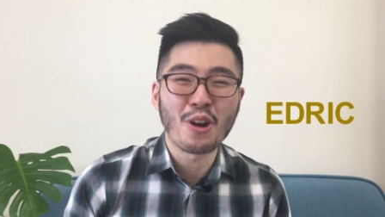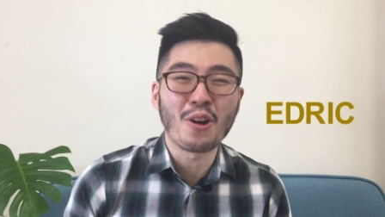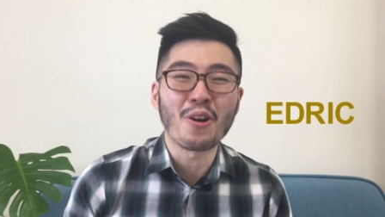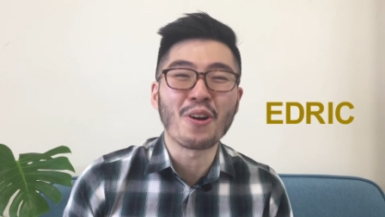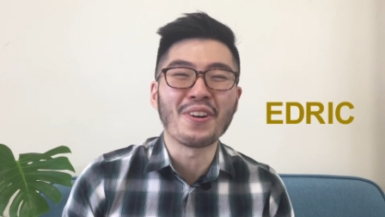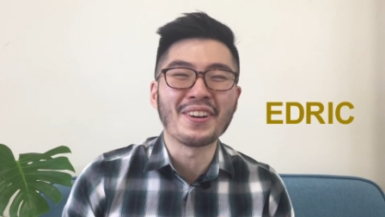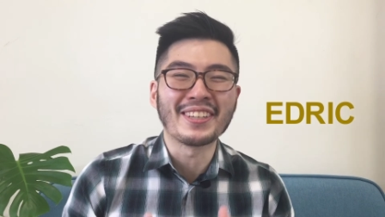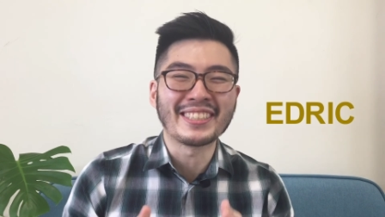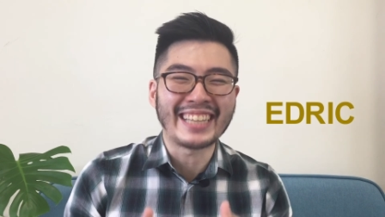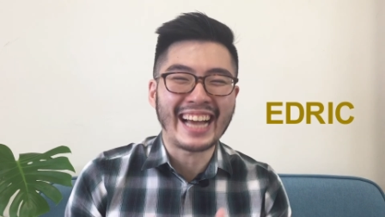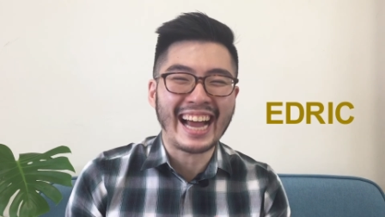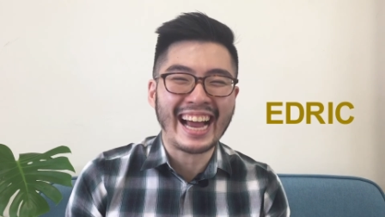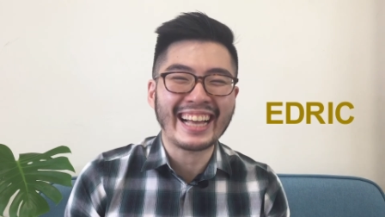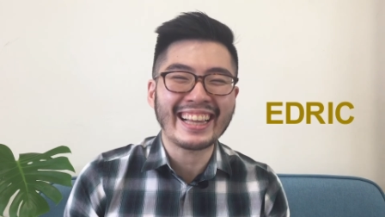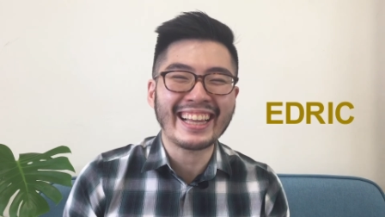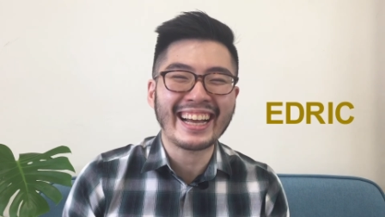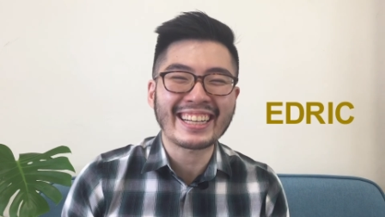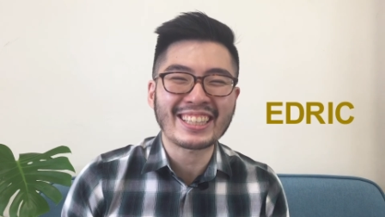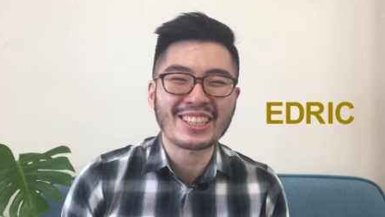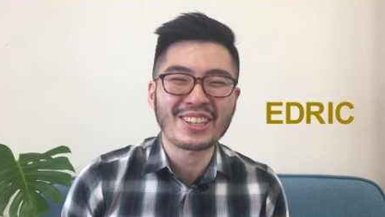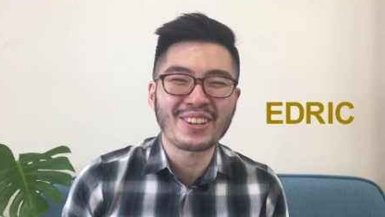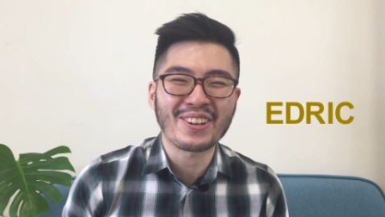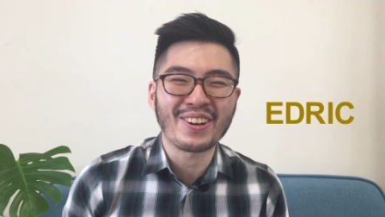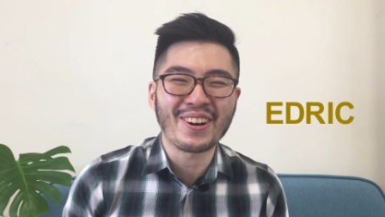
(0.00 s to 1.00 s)
or as I
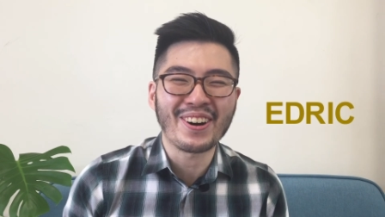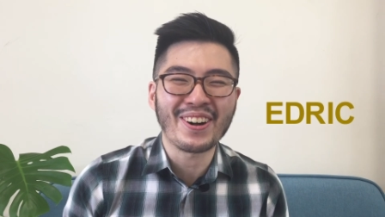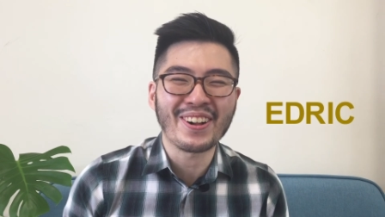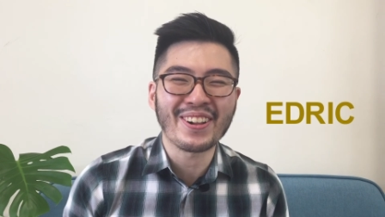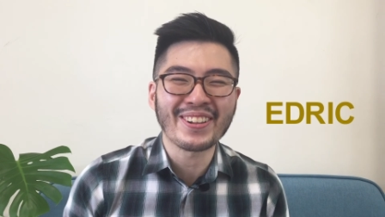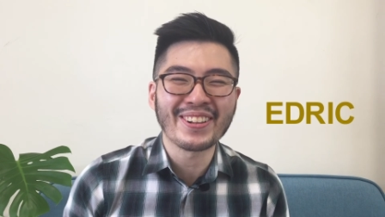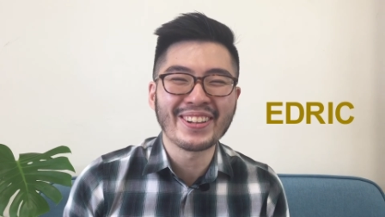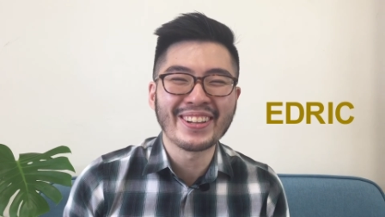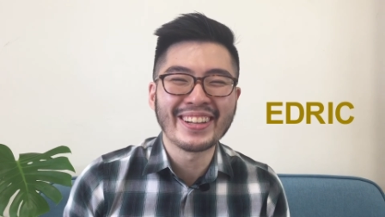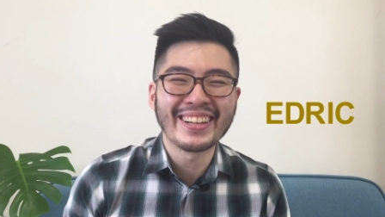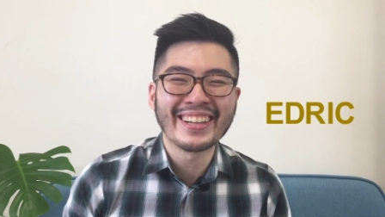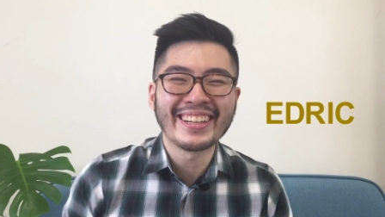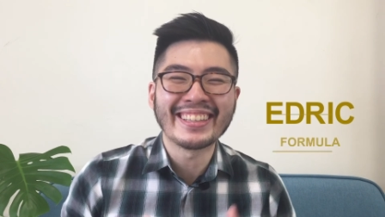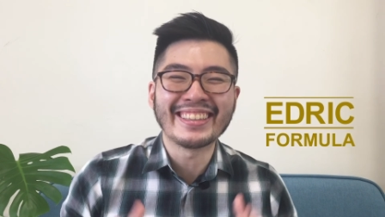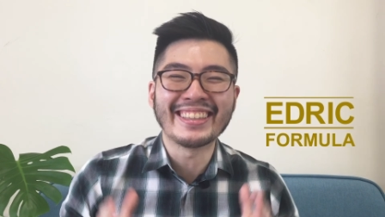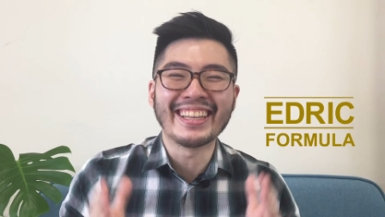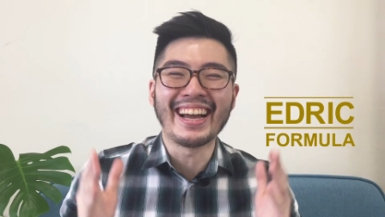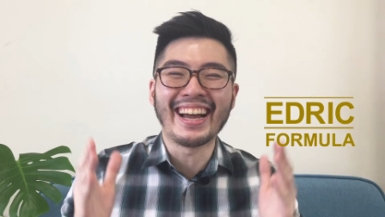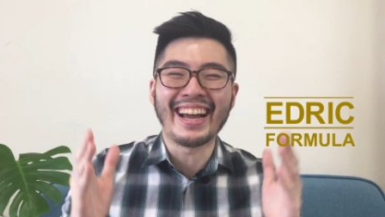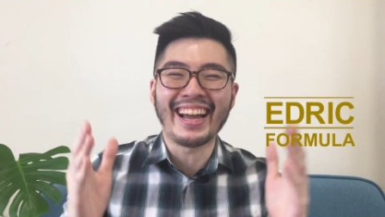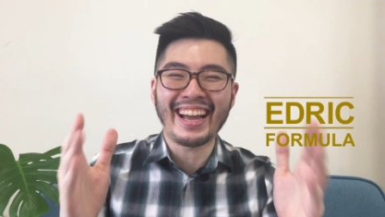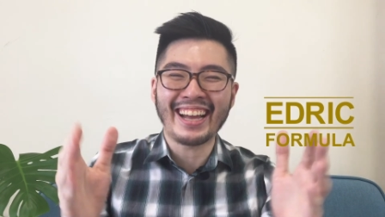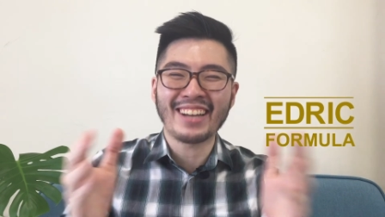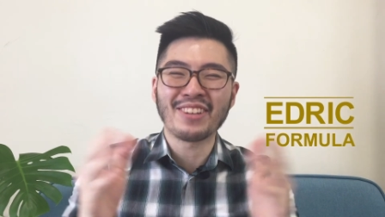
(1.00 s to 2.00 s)
like to call, the
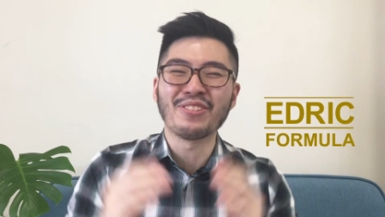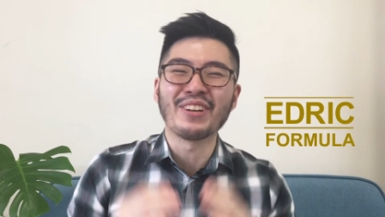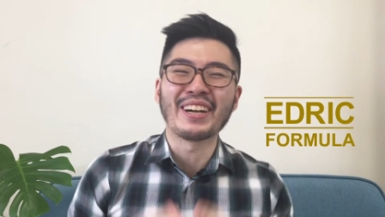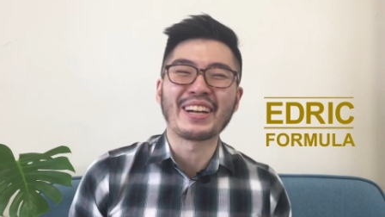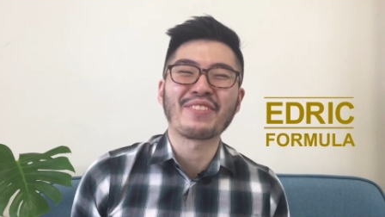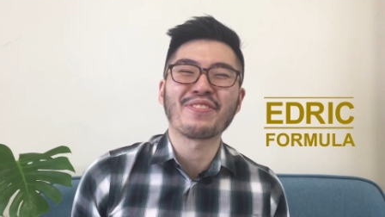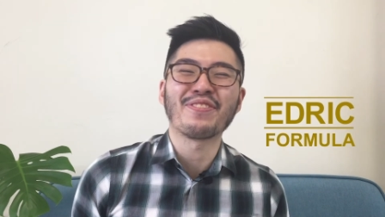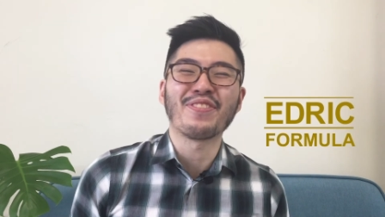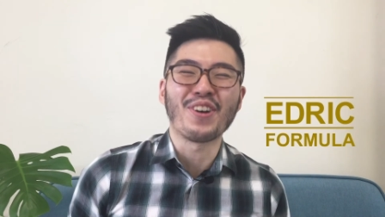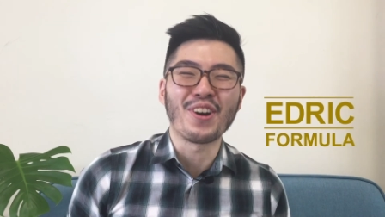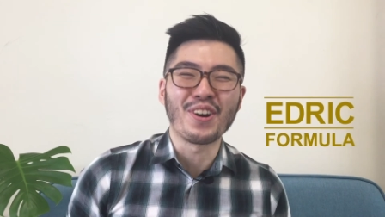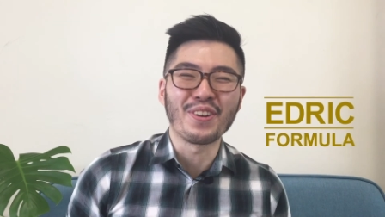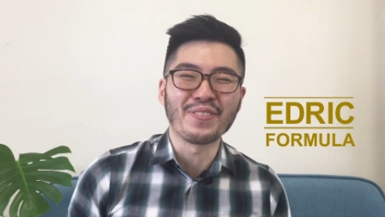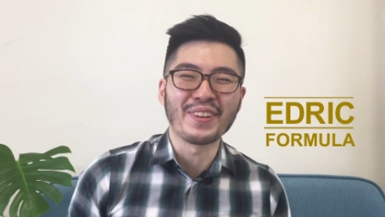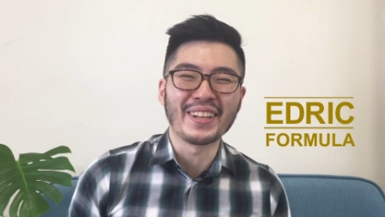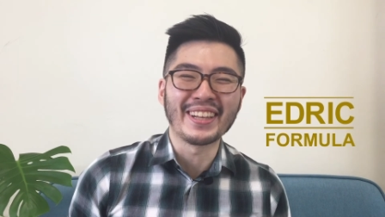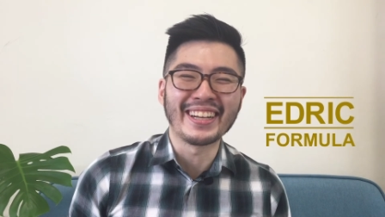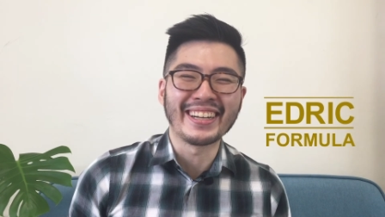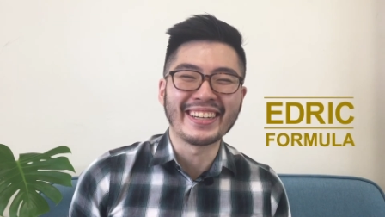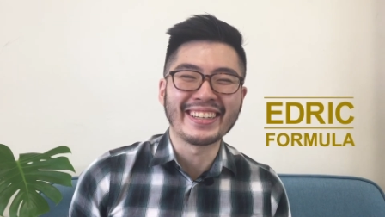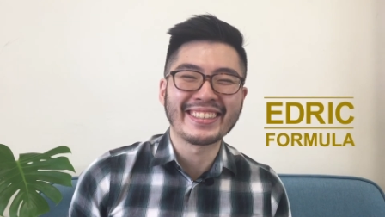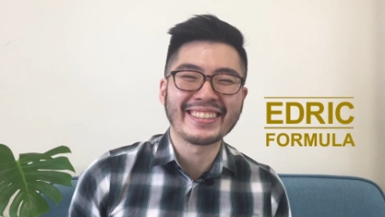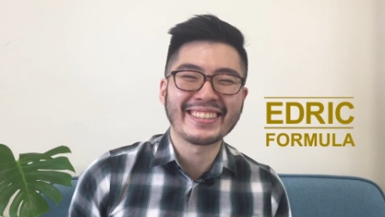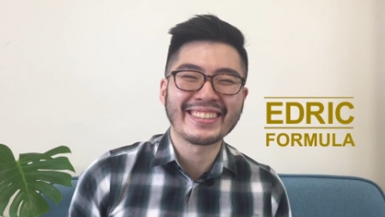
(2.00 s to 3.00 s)
EDRIC
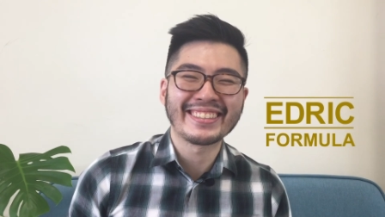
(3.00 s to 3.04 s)
formula.